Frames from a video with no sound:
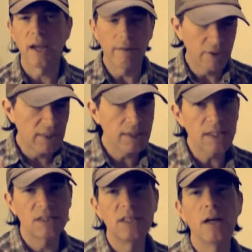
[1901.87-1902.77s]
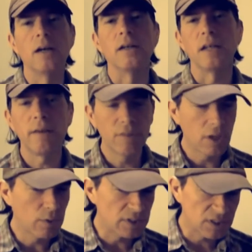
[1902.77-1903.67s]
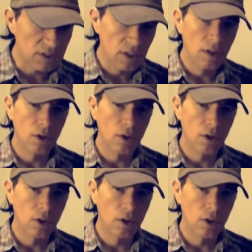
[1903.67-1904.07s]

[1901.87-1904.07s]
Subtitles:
Everything that's done, even though it's